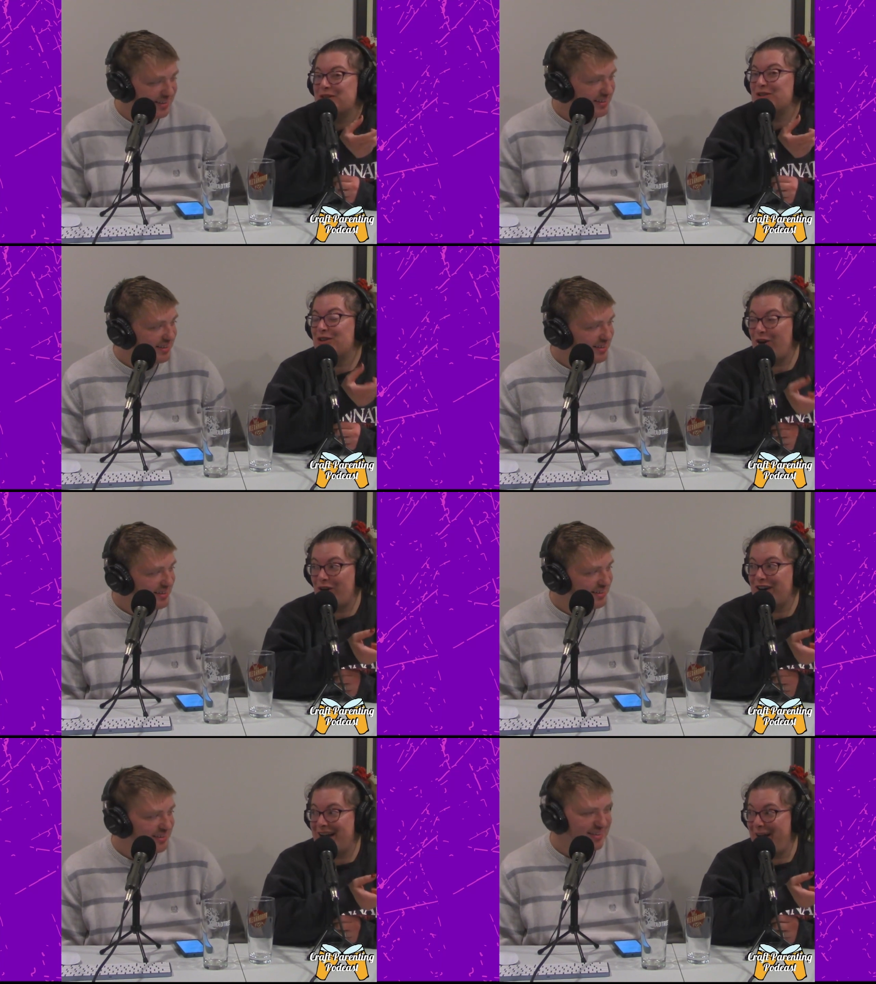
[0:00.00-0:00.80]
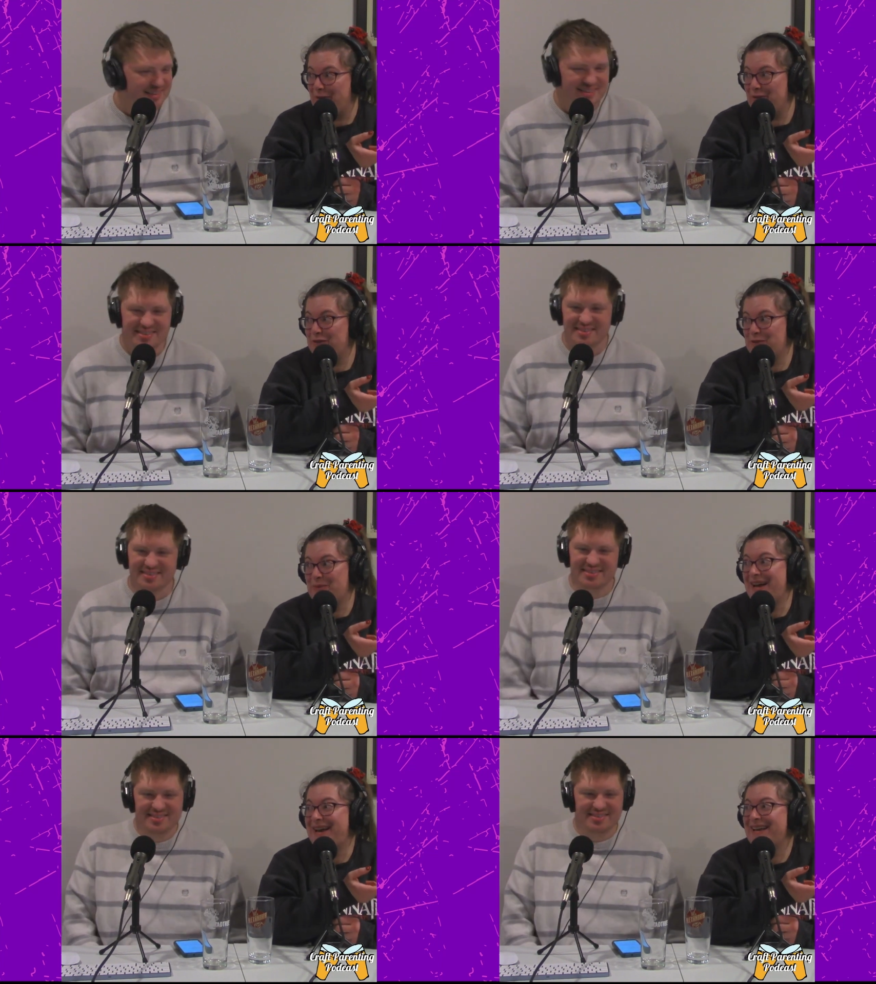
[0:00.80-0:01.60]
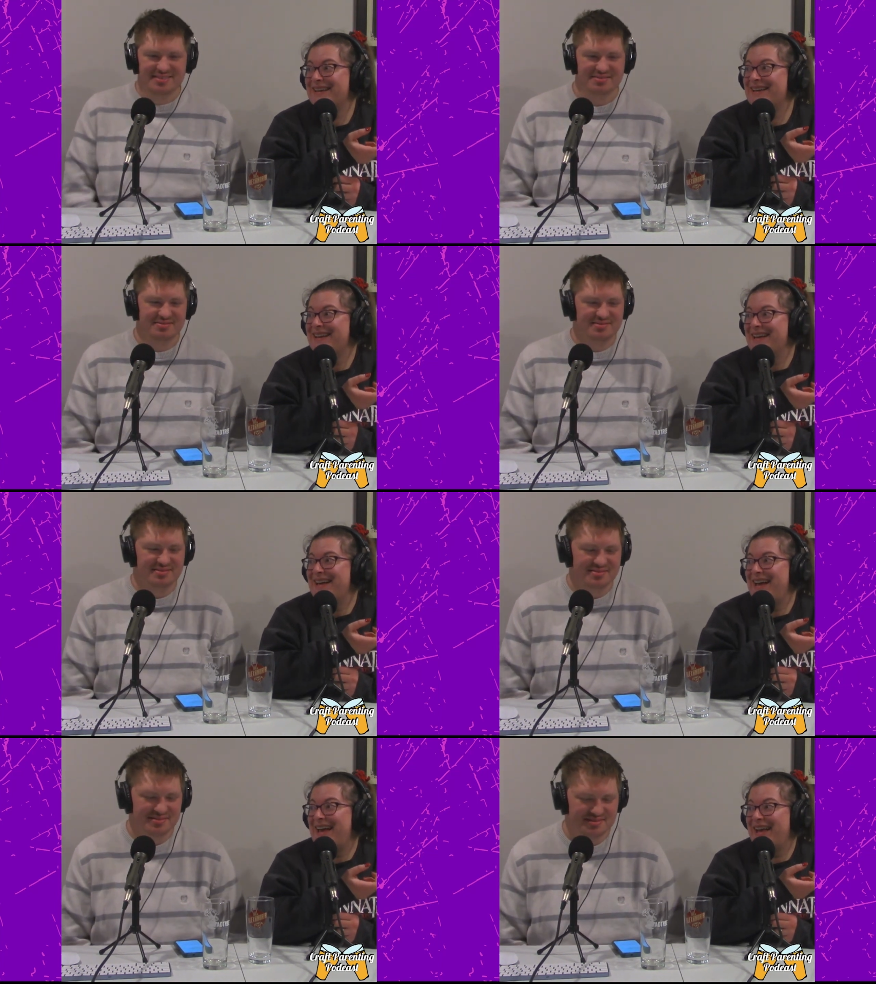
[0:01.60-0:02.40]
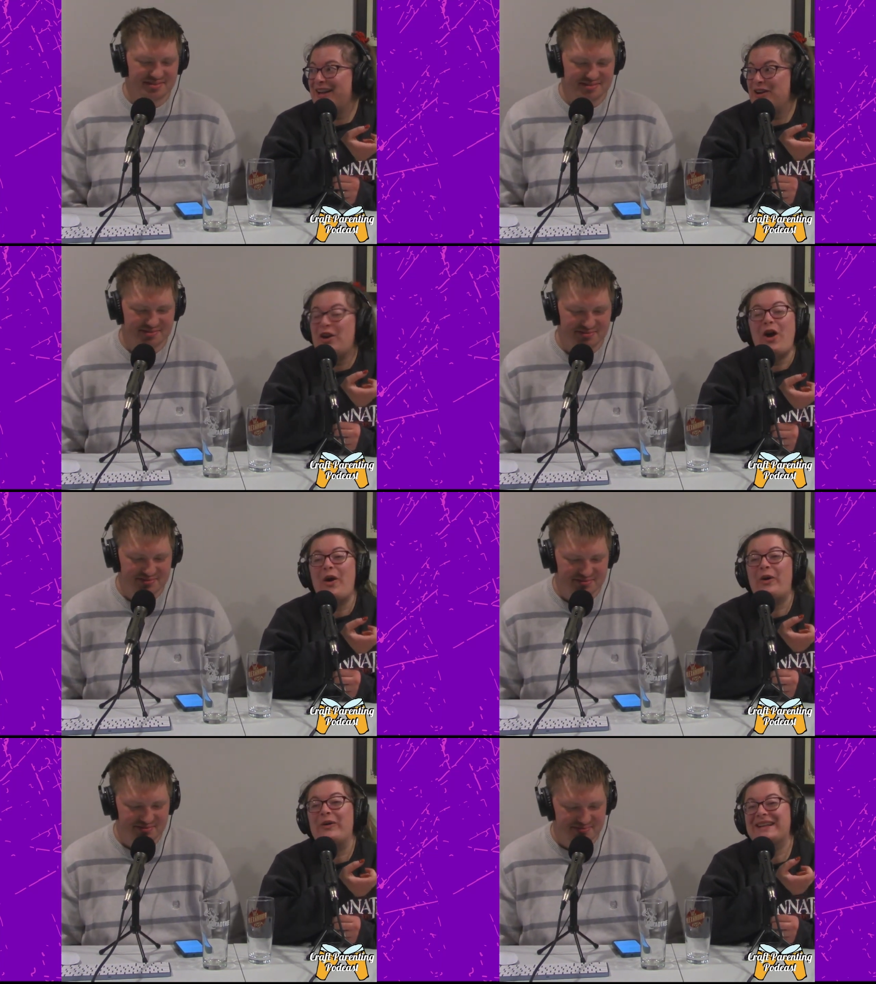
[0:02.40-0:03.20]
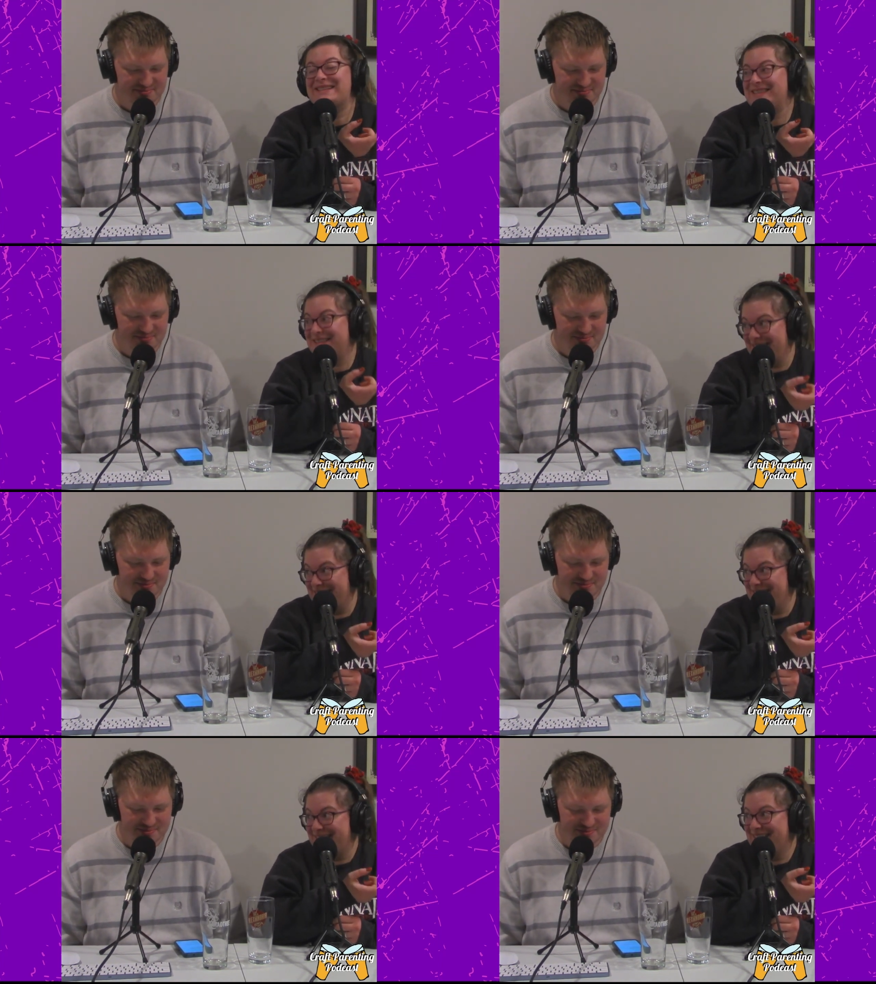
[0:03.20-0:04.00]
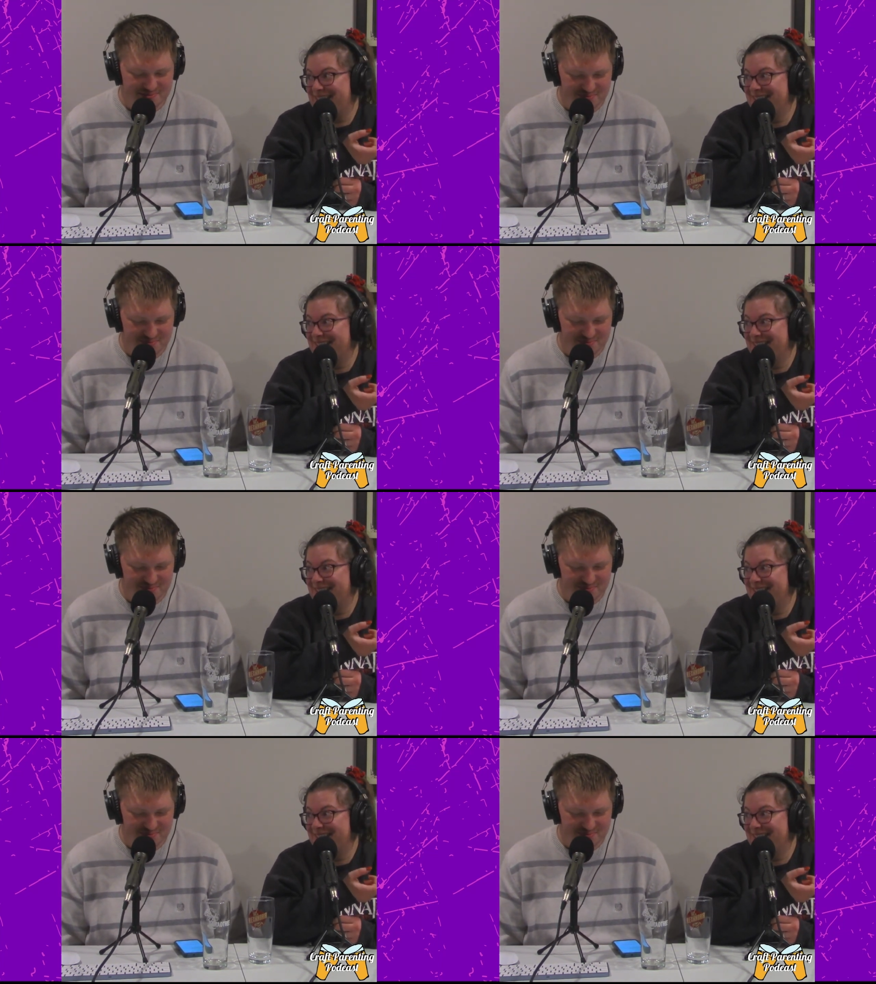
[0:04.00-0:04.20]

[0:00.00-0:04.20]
Speaker 1: Clara out of the way, and no, it's Lily.